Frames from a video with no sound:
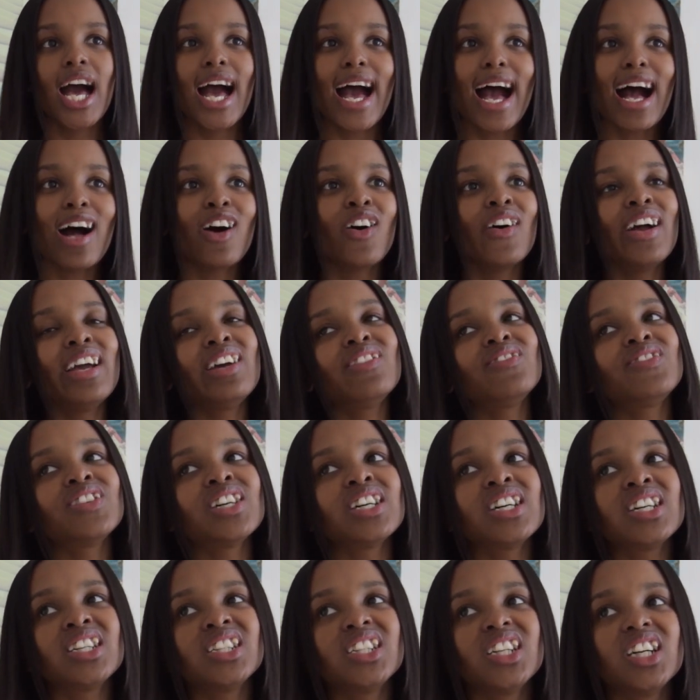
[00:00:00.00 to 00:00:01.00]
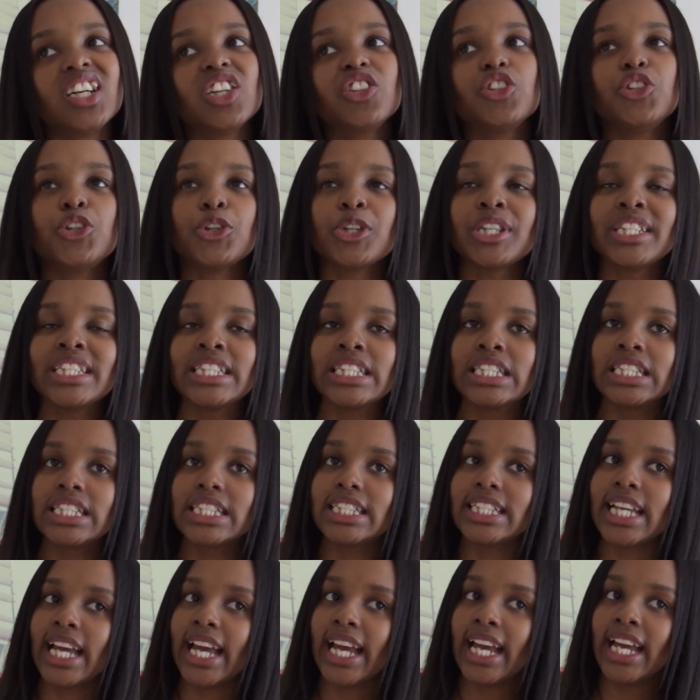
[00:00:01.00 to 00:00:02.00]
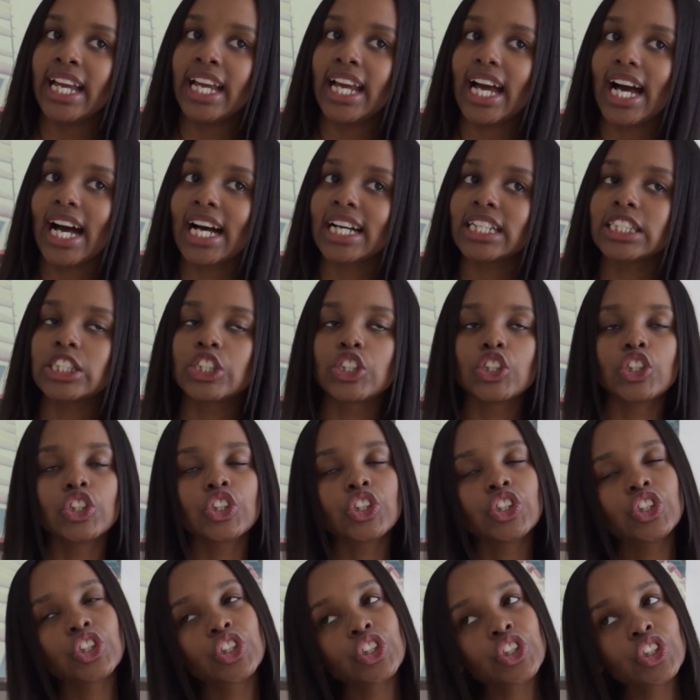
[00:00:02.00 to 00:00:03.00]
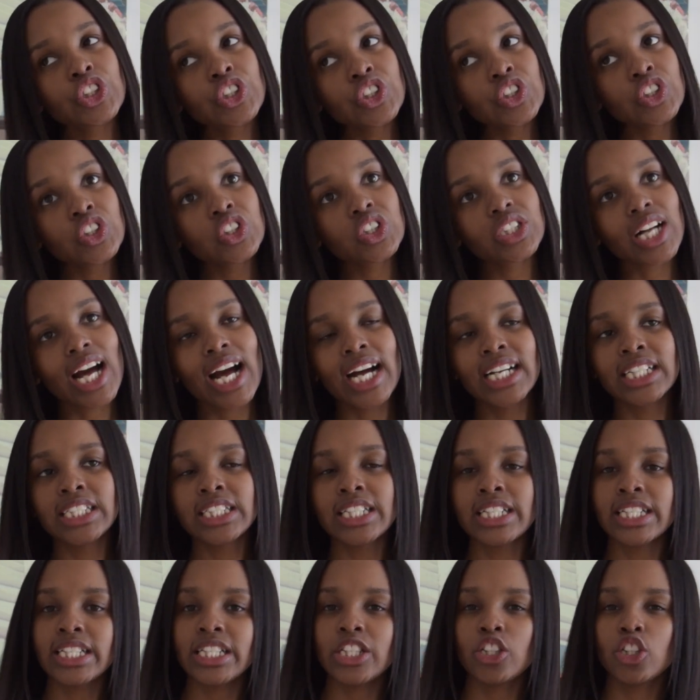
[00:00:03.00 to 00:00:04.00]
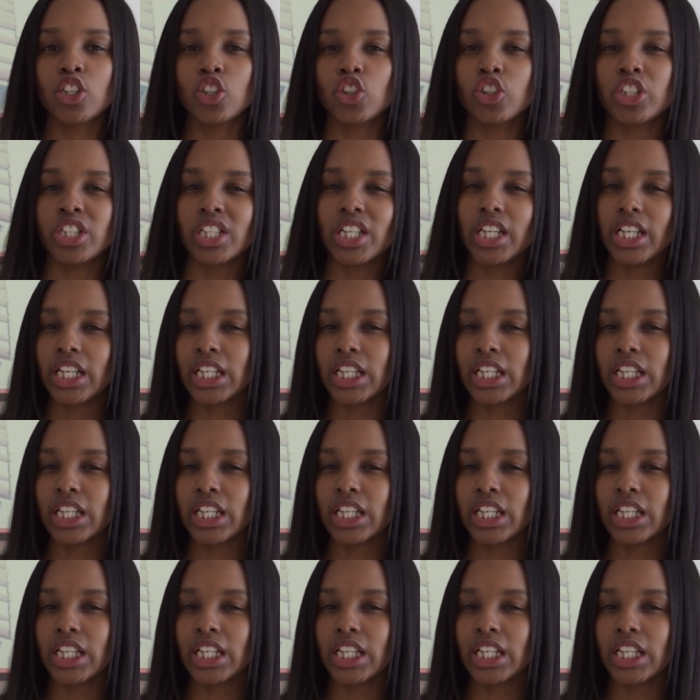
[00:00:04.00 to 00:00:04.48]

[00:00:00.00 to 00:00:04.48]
However, during the day I still kind of need to